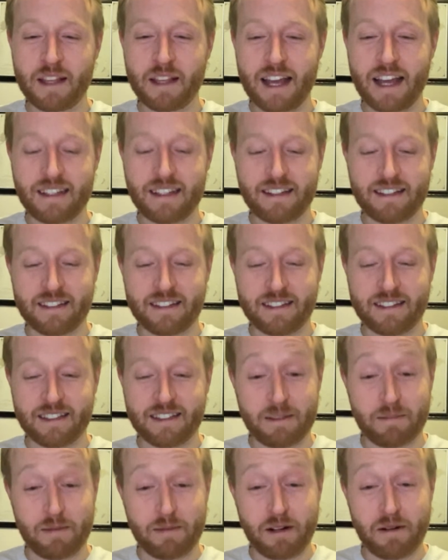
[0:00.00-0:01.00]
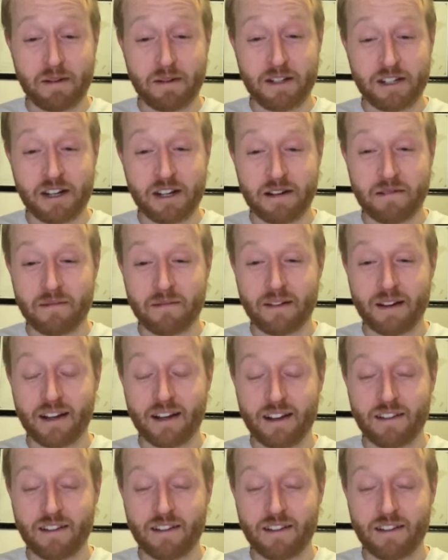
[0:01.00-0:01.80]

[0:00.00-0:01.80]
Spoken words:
I mean, it's a pretty big jump.